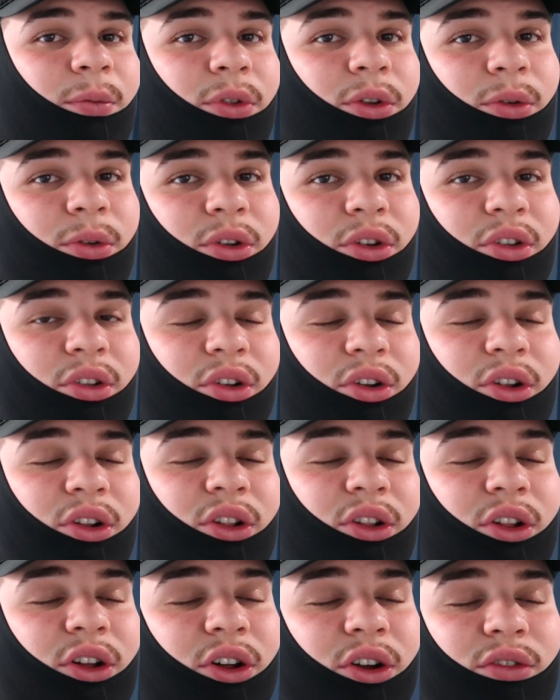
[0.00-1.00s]
There was just a
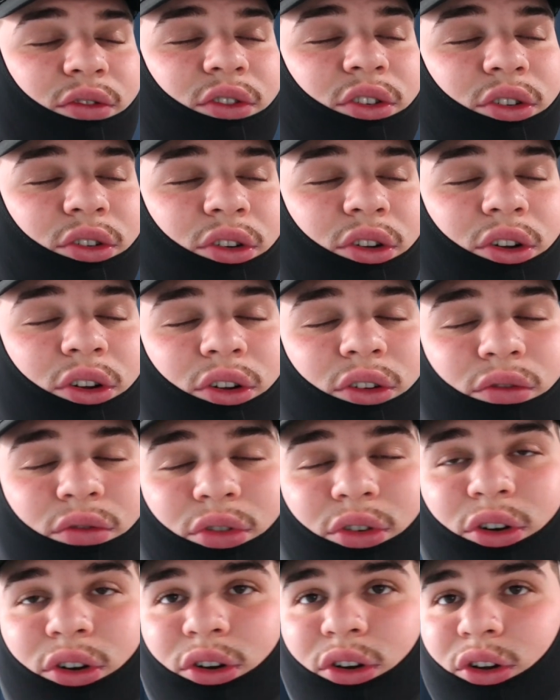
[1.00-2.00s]
lot of
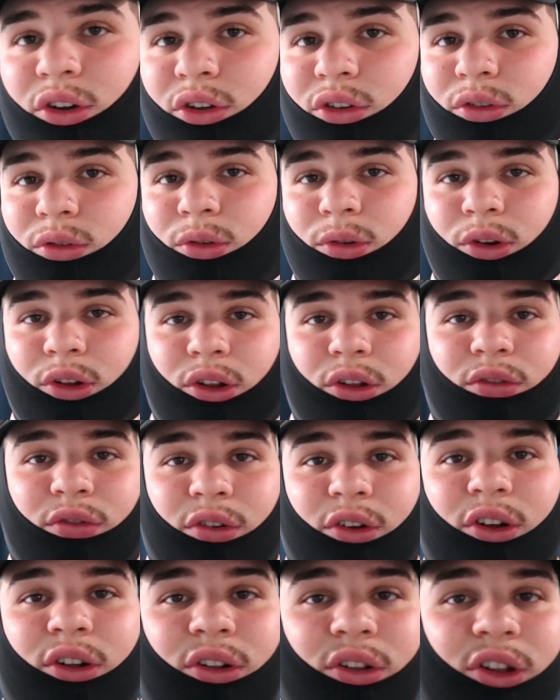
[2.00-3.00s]
discomfort, like you really
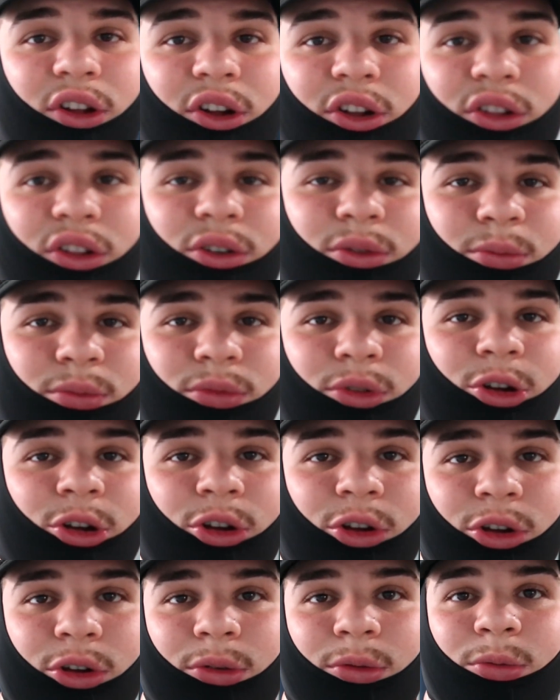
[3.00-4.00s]
felt like them
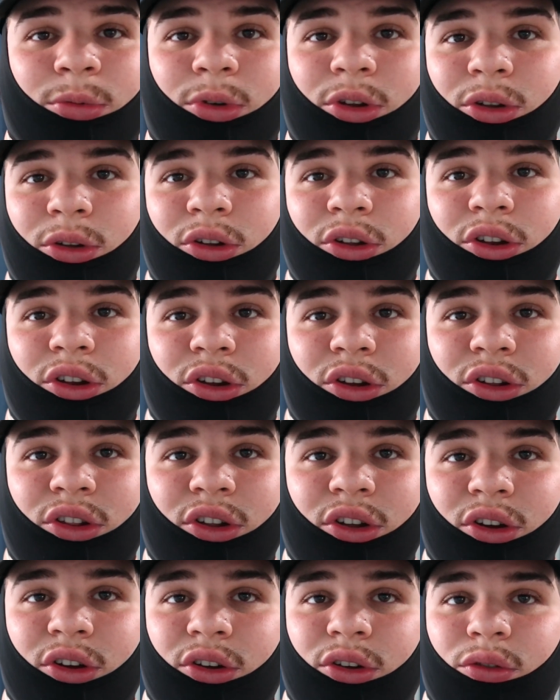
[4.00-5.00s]
really getting
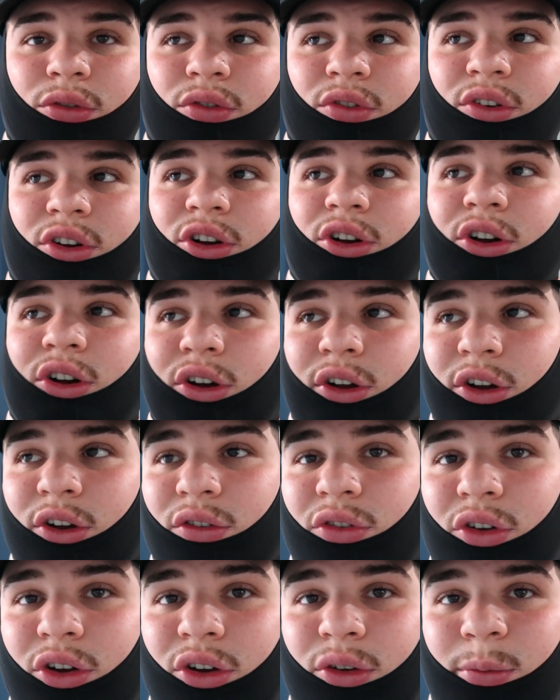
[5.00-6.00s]
in there, you felt all
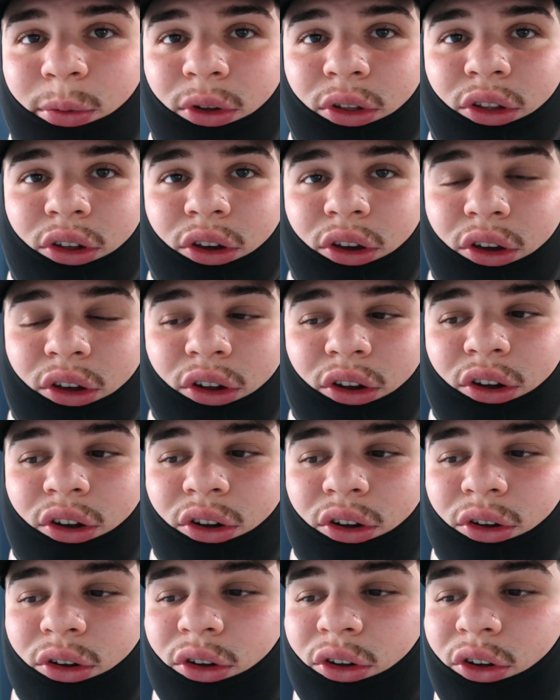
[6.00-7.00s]
your fat being taken
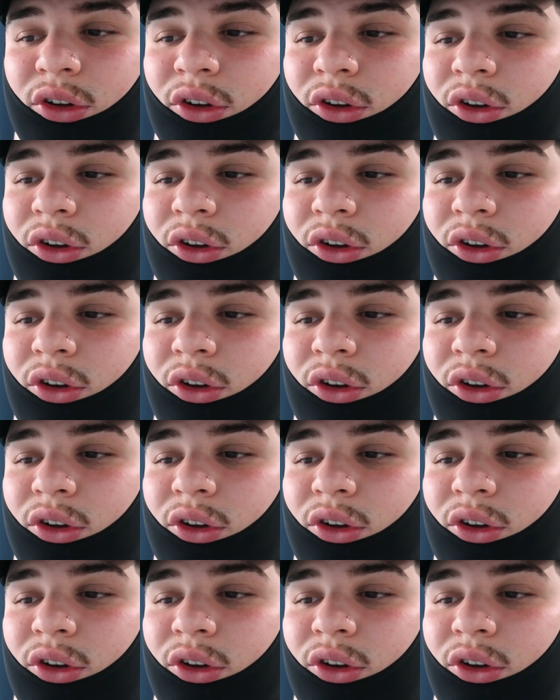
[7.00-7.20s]
out.